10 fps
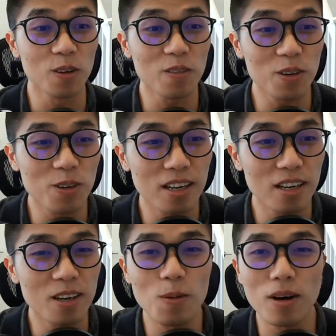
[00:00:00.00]
Hello,
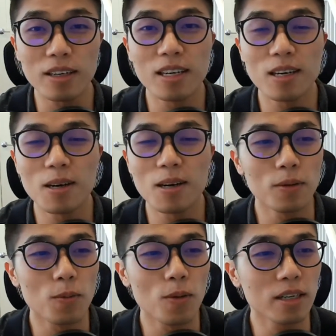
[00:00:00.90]
everyone.
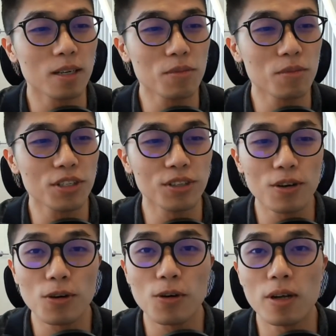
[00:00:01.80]
Welcome
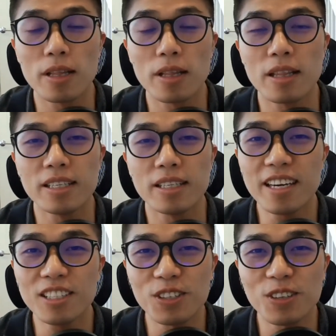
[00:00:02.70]
to
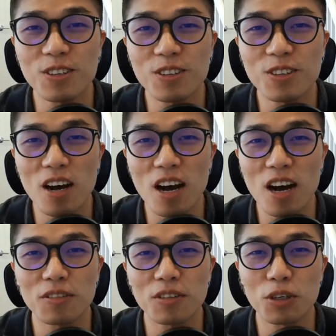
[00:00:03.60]
day 2
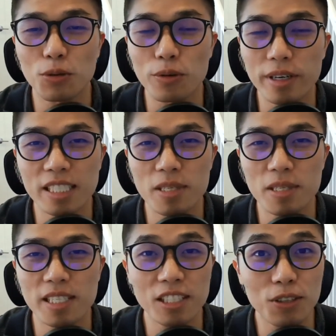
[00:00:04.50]
of career
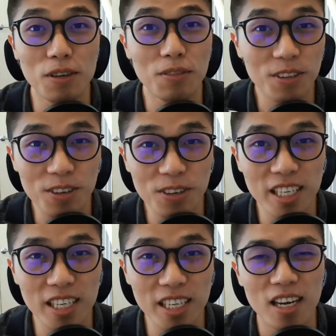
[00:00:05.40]
tips, day 2 of
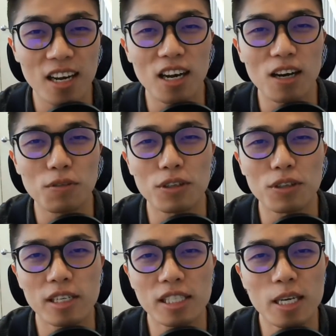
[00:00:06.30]
30 of
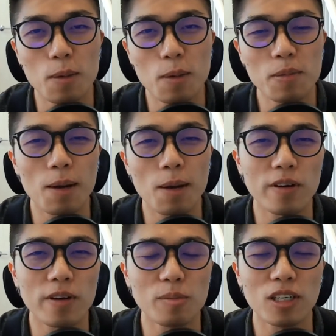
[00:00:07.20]
career tips. I'm
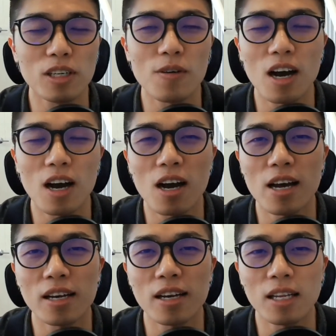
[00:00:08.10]
going to be going
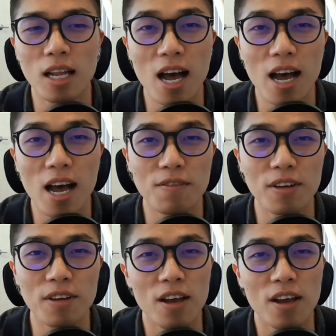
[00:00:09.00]
on
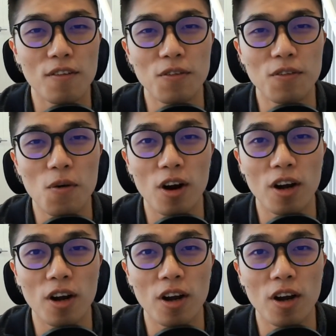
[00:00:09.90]
live
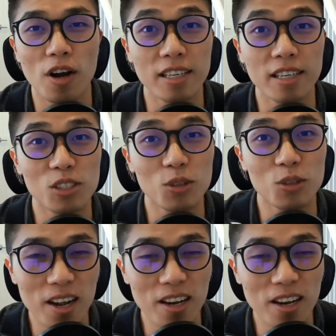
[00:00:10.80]
for the next
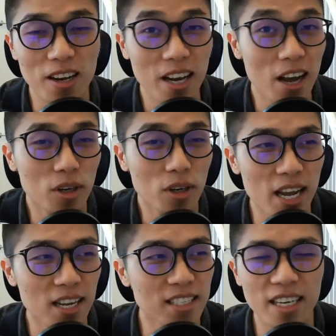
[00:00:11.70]
29 more
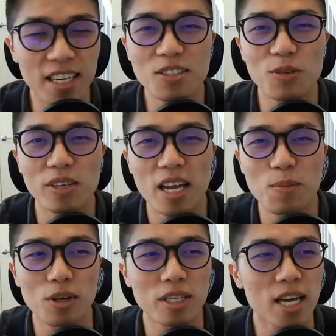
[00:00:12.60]
days, I guess,
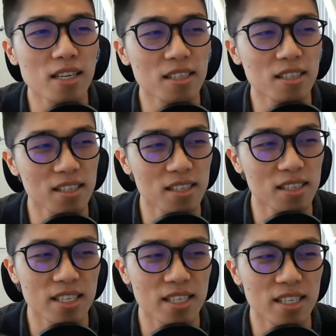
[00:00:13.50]
28 more days since this
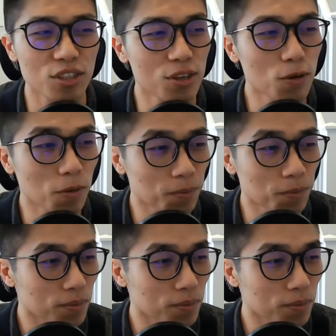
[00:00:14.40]
is day 2,